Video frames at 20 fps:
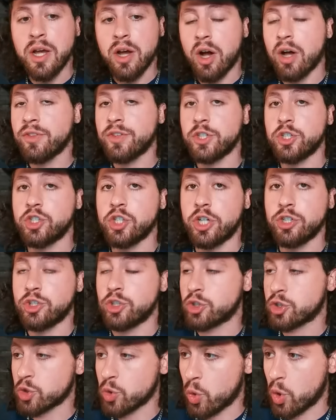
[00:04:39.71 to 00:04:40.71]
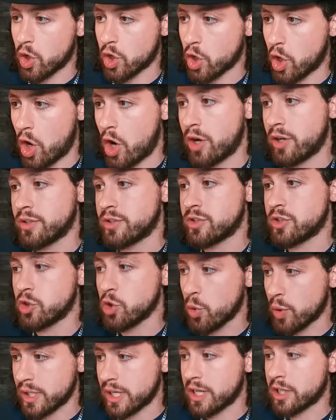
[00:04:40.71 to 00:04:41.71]
on the judges' scorecard.
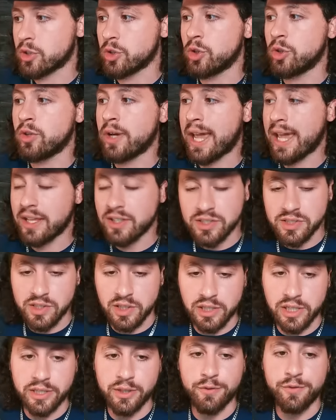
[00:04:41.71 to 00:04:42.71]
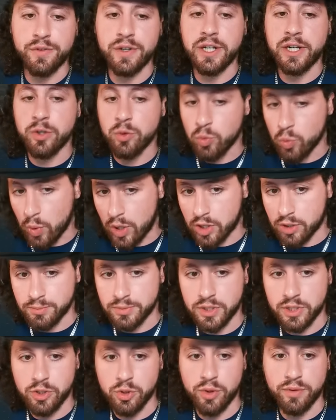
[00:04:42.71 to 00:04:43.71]
Stewart Nicoll, and still undefeated. Welcome
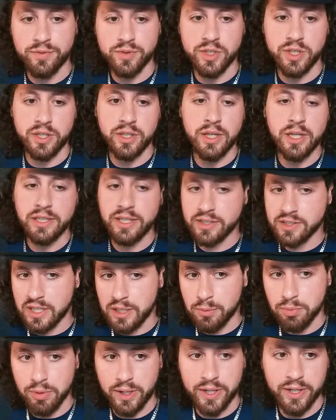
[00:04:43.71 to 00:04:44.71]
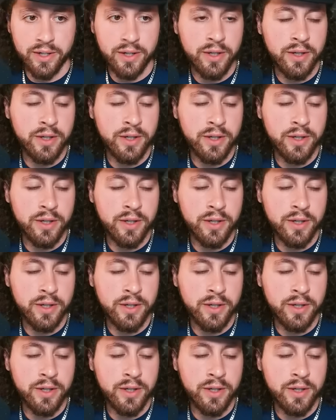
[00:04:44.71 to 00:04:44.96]
to the UFC. Let's keep running.